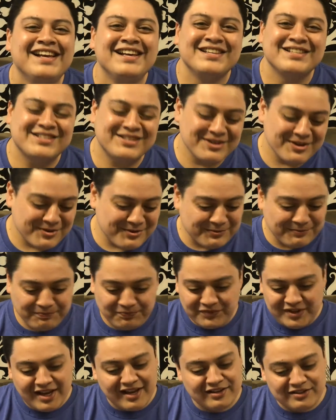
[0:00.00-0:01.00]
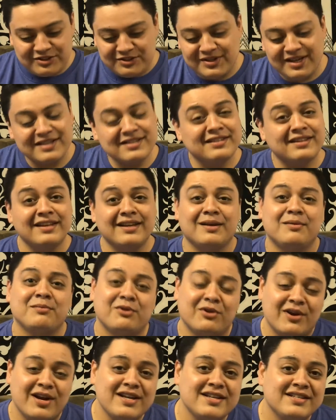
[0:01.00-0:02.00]
So yeah, do you guys think I'm
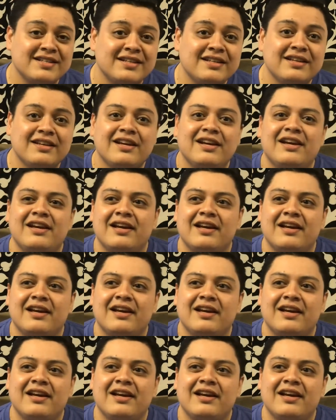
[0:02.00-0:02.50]
crazy?